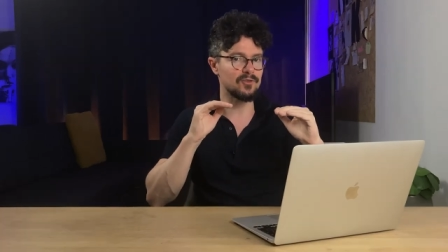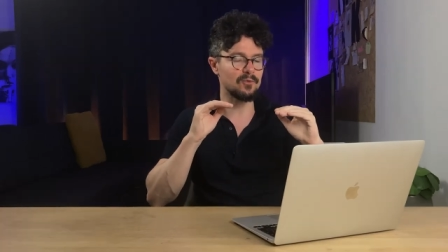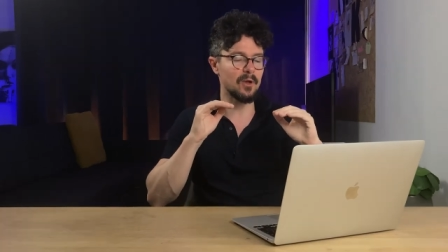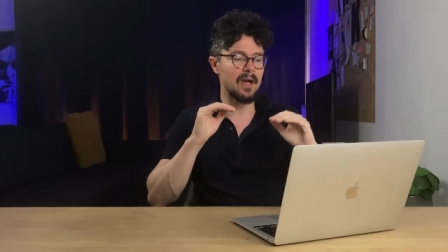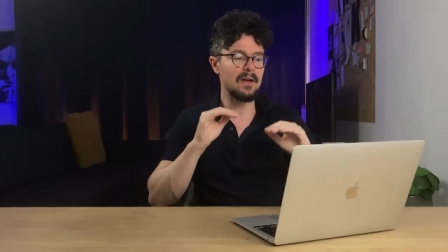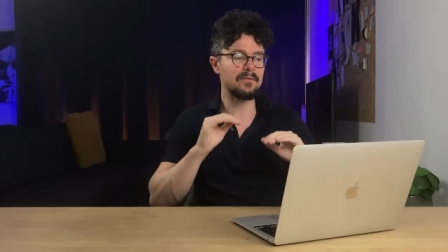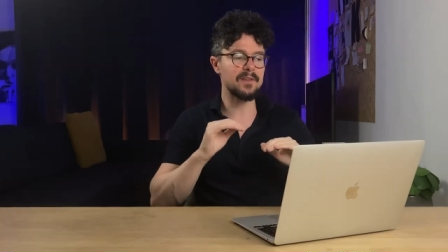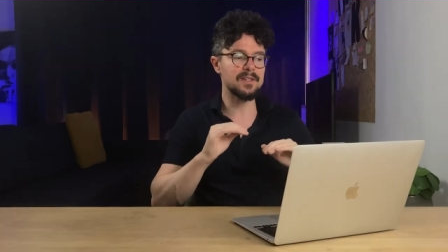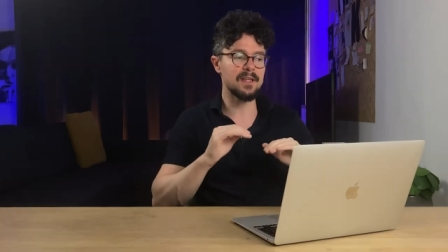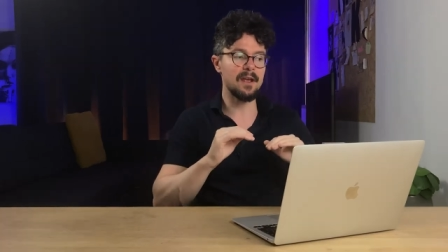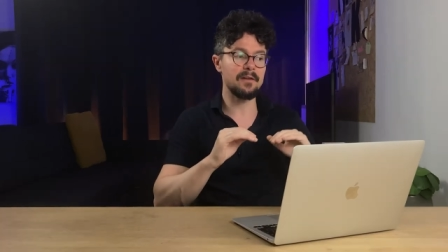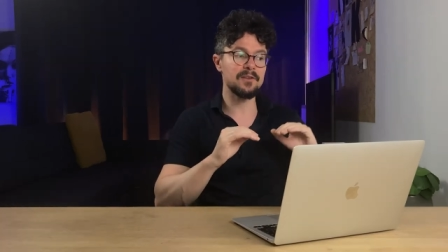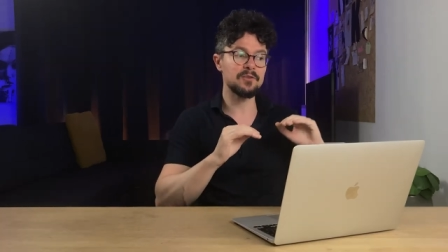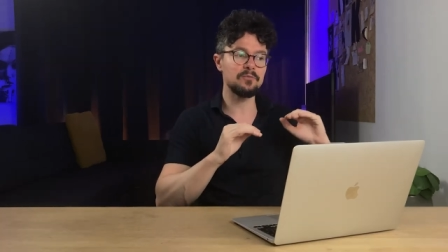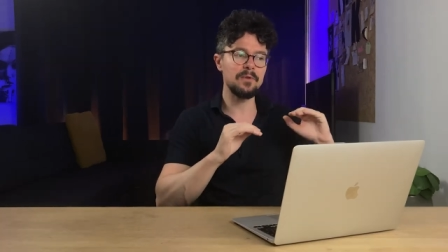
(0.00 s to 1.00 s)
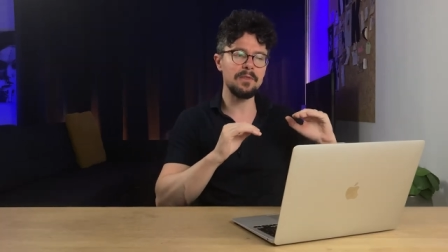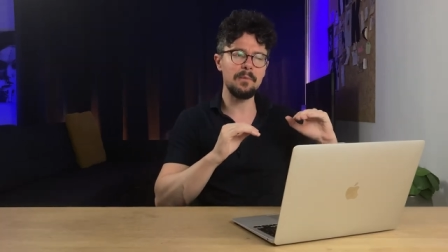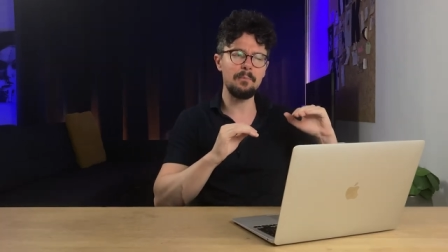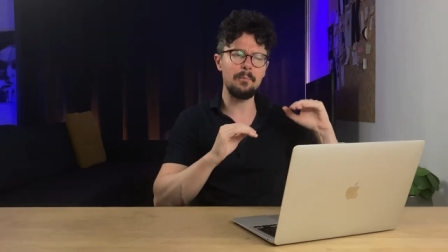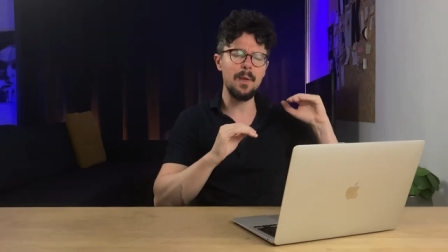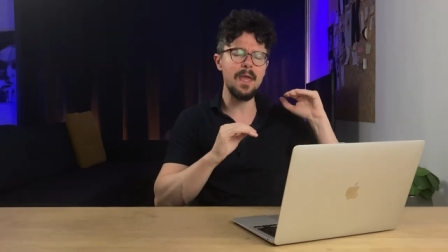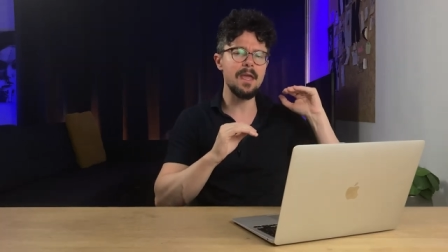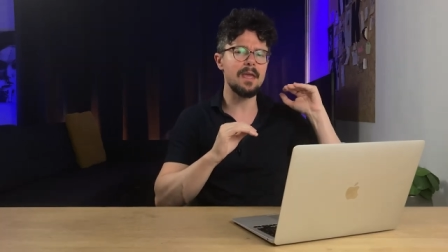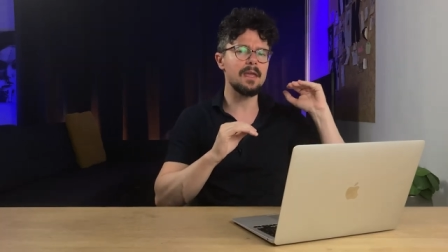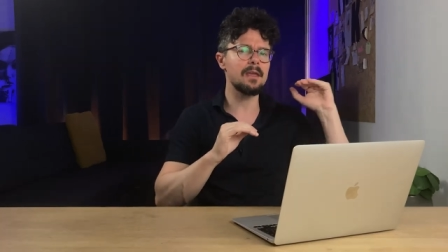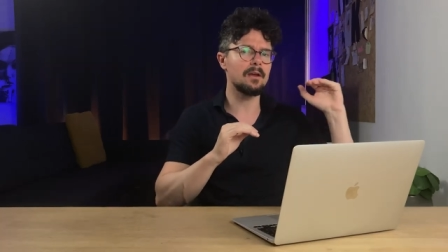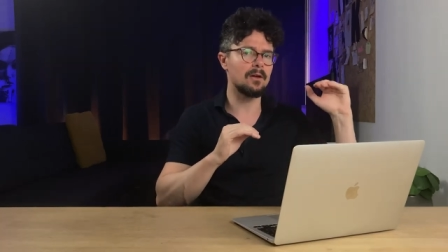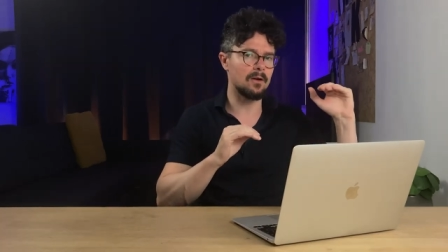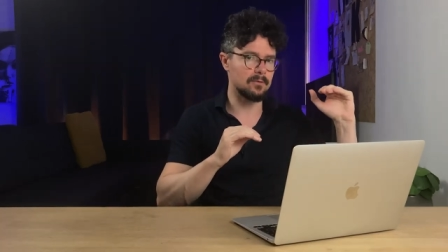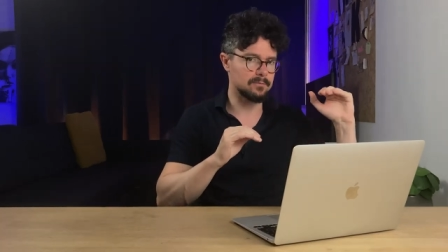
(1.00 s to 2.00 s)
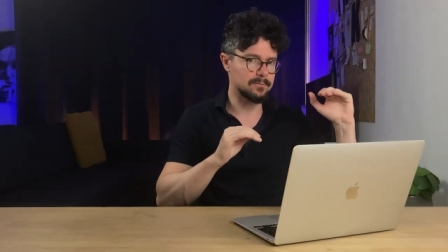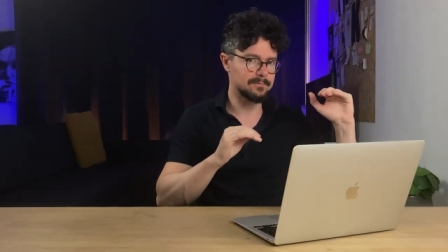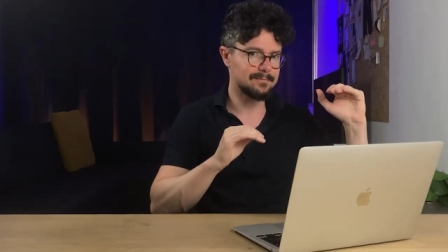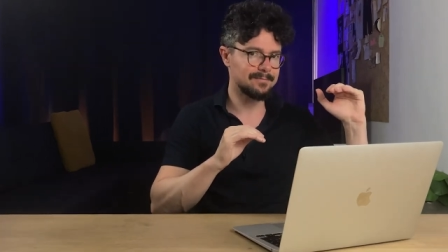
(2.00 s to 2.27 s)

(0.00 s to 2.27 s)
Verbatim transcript: you will have designers with a big ego